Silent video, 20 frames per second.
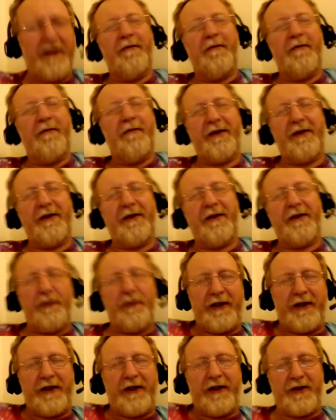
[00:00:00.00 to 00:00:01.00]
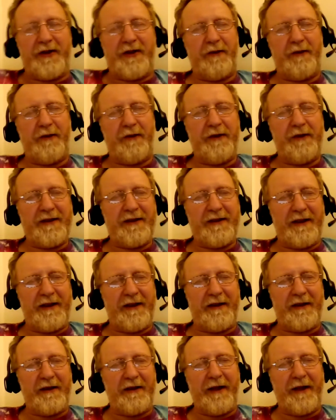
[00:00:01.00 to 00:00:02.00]
many interpretations. I wouldn't say
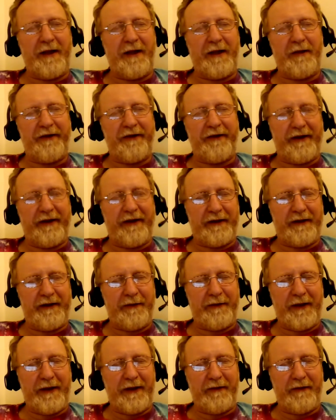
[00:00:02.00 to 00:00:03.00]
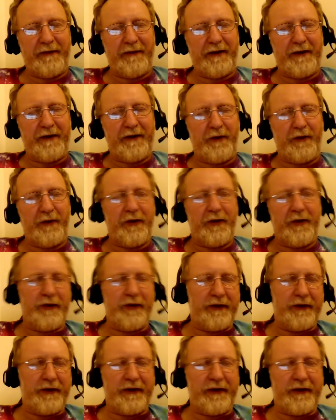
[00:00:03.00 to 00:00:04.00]
that I'm correct in many uh, or
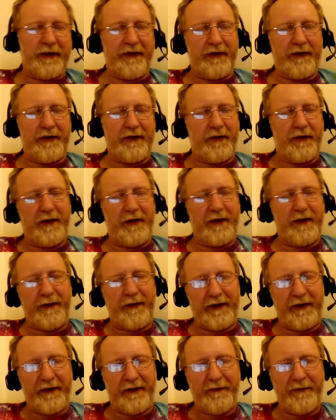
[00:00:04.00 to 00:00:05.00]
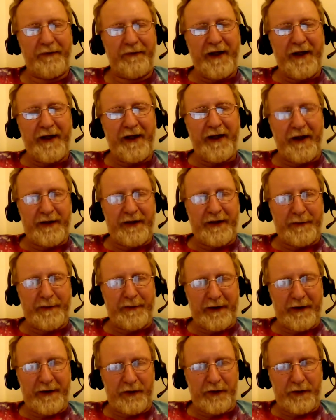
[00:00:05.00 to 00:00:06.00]
you're incorrect or other way around. I
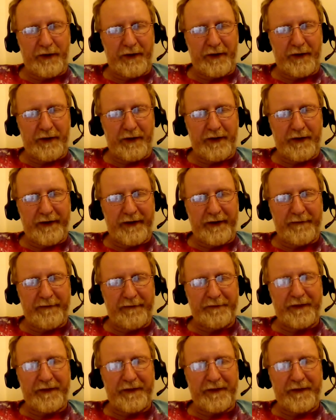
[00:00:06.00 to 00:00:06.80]
respect your um,